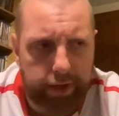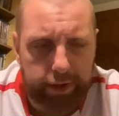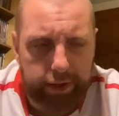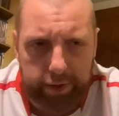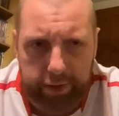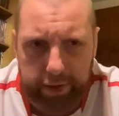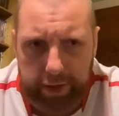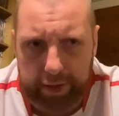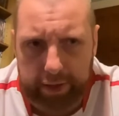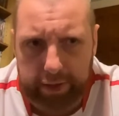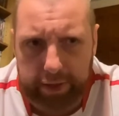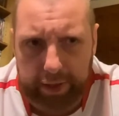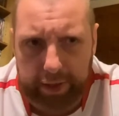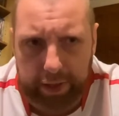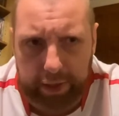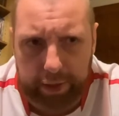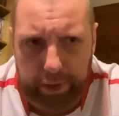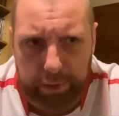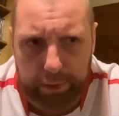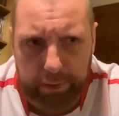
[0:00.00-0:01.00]
The next thing you
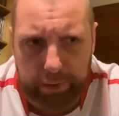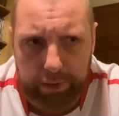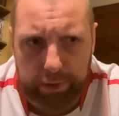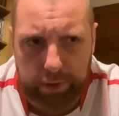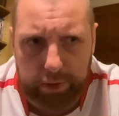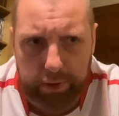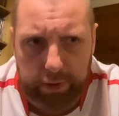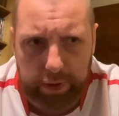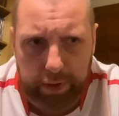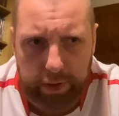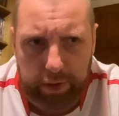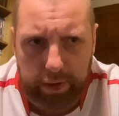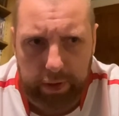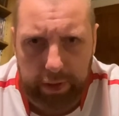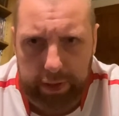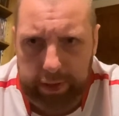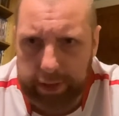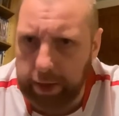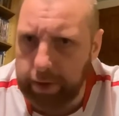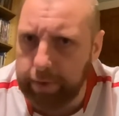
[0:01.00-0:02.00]
know,
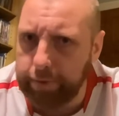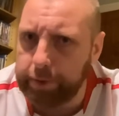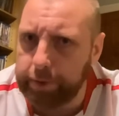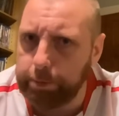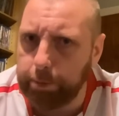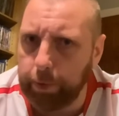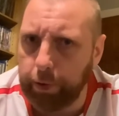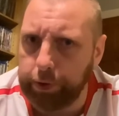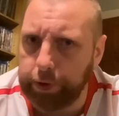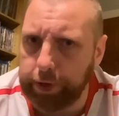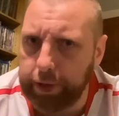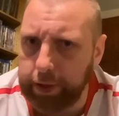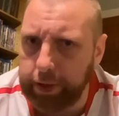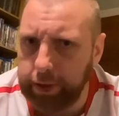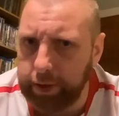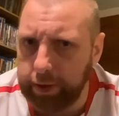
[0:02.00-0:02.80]
he's out of his body,